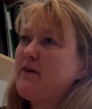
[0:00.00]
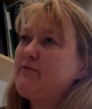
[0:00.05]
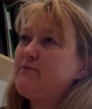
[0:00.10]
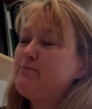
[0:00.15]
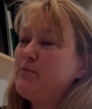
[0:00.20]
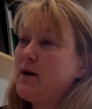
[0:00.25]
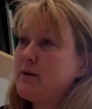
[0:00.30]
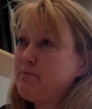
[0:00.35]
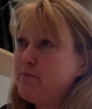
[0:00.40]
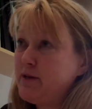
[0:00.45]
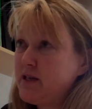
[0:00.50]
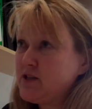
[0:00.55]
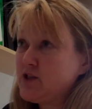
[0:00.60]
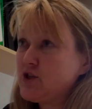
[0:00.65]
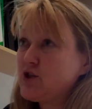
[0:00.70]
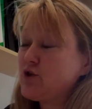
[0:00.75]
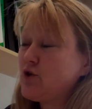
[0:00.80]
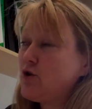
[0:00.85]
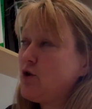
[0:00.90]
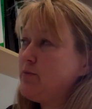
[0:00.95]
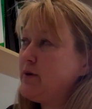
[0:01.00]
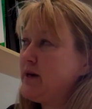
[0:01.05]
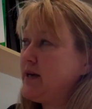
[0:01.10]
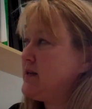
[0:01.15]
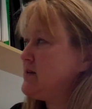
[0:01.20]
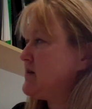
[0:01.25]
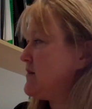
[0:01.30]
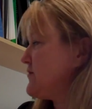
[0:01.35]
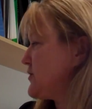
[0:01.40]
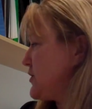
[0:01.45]
My biggest job,
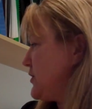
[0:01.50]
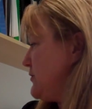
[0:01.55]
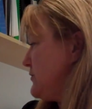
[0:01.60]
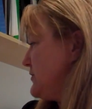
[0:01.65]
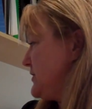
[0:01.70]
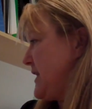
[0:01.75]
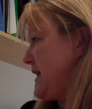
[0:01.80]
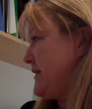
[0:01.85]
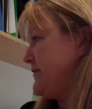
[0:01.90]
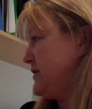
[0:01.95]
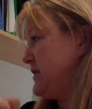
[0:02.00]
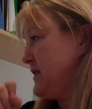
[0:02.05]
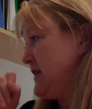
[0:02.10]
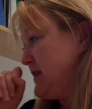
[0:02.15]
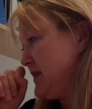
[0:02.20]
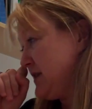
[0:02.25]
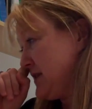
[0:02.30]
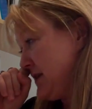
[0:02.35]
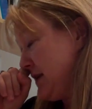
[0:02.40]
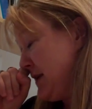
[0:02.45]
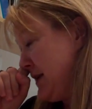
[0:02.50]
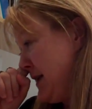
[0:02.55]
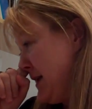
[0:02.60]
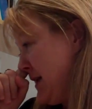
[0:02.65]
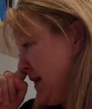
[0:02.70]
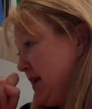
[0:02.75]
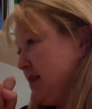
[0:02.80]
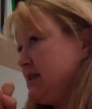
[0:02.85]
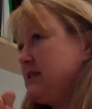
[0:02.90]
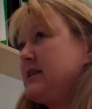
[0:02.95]
and I've told David this,
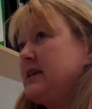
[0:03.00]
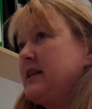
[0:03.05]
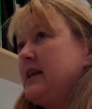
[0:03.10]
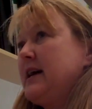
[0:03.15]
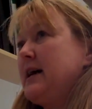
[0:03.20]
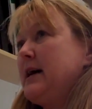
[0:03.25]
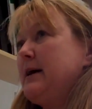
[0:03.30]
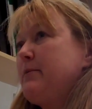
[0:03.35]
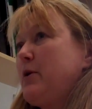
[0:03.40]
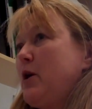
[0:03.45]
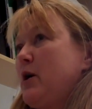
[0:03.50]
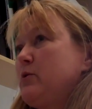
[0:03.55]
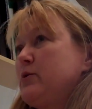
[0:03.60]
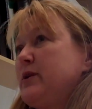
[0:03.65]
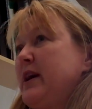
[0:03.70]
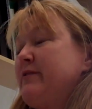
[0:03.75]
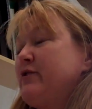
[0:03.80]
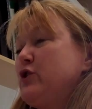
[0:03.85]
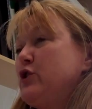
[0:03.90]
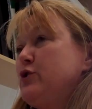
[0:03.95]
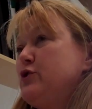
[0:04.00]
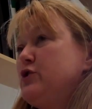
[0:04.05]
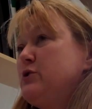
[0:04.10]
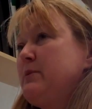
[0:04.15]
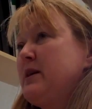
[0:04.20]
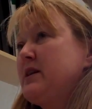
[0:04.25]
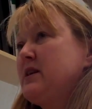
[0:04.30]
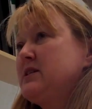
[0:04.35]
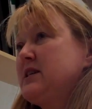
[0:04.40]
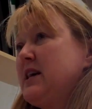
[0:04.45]
is that I will have a huge
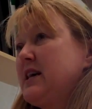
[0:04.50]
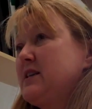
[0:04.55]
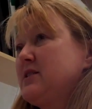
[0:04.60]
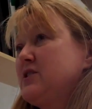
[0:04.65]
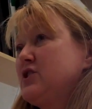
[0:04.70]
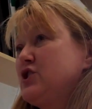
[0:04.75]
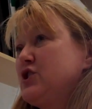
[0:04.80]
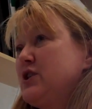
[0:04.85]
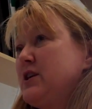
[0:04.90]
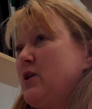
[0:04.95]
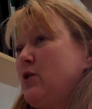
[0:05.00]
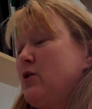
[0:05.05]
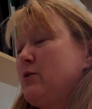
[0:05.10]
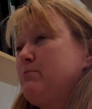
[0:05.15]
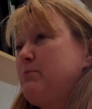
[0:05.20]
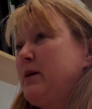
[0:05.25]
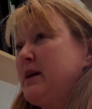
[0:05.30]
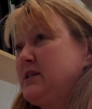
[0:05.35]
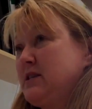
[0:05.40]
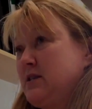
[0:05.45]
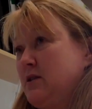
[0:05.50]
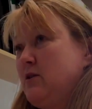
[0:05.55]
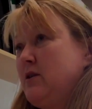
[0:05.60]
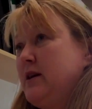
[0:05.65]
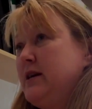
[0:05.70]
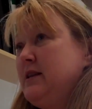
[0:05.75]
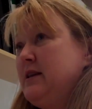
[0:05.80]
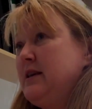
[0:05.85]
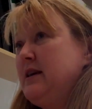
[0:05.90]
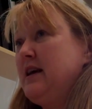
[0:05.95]
amount of data to share on
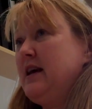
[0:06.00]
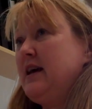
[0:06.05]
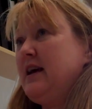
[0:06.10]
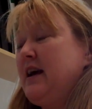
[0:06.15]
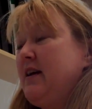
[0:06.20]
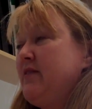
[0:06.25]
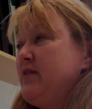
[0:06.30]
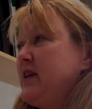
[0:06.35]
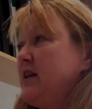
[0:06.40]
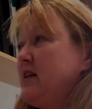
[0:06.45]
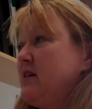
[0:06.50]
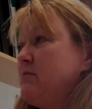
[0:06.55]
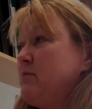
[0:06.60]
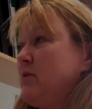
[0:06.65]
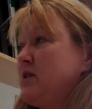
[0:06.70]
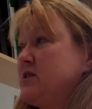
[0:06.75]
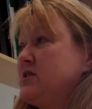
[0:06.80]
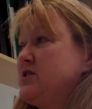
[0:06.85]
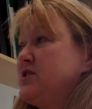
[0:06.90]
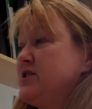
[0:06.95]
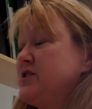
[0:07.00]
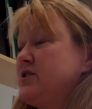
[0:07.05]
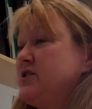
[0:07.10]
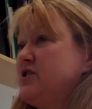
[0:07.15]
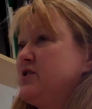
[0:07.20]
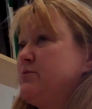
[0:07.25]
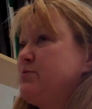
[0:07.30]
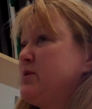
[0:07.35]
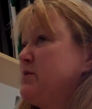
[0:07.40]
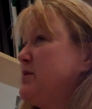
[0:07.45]
baseline, and then my suggestion
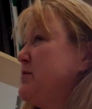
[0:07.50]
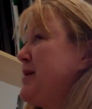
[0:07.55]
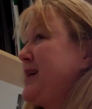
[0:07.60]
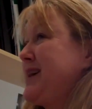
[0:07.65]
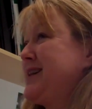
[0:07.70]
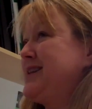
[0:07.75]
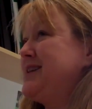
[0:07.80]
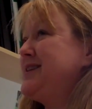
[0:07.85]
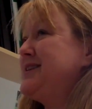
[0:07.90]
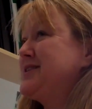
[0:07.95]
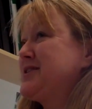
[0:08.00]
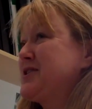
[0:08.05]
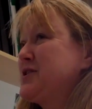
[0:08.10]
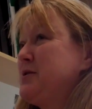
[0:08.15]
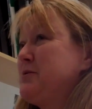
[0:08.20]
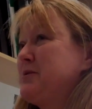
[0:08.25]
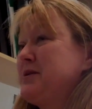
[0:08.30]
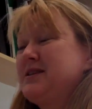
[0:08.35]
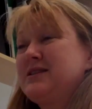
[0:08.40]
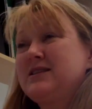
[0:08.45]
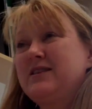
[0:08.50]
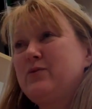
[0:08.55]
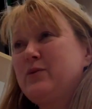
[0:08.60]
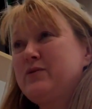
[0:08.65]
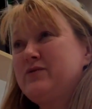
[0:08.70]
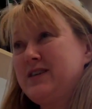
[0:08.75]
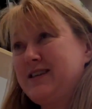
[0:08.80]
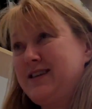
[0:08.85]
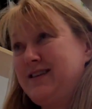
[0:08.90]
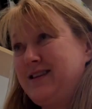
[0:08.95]
is you bring me back in a year's time and let's see if
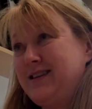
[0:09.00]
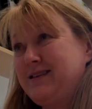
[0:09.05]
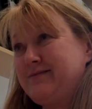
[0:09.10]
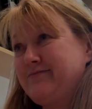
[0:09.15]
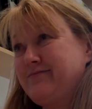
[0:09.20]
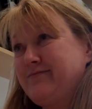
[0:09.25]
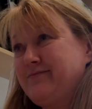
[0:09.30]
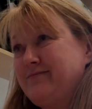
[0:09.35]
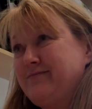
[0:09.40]
we've done anything.